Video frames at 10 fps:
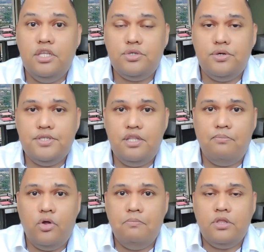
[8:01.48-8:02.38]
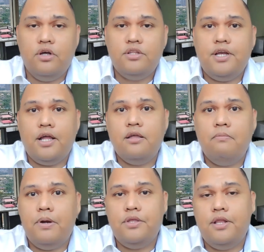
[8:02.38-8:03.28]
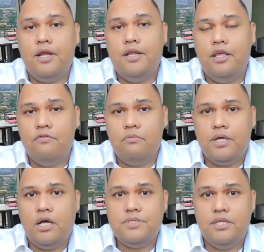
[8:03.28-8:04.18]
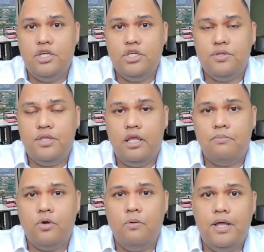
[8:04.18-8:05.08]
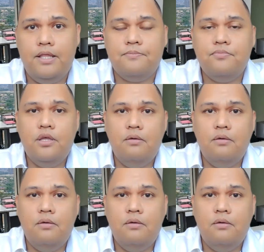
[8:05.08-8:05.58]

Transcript: their signatures in the employment contract, particularly if it becomes an issue in a labor complaint,